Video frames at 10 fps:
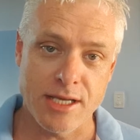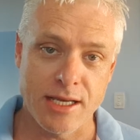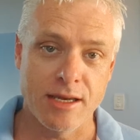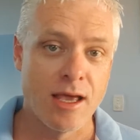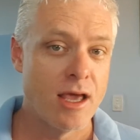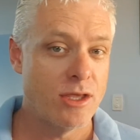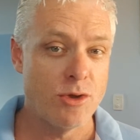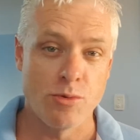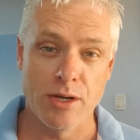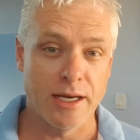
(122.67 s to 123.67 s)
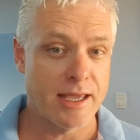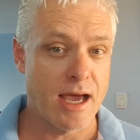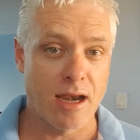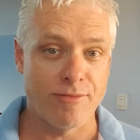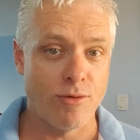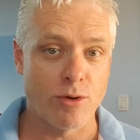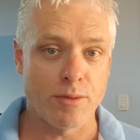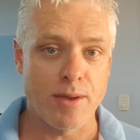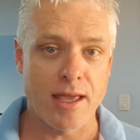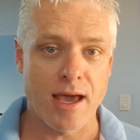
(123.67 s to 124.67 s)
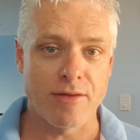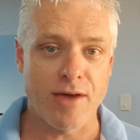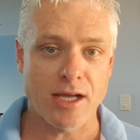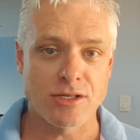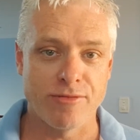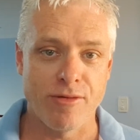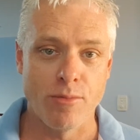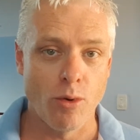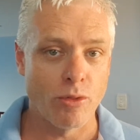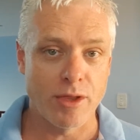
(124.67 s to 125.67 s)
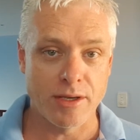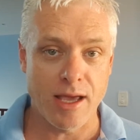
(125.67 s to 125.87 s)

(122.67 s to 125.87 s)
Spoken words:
in, you really can't afford to be out of action for more than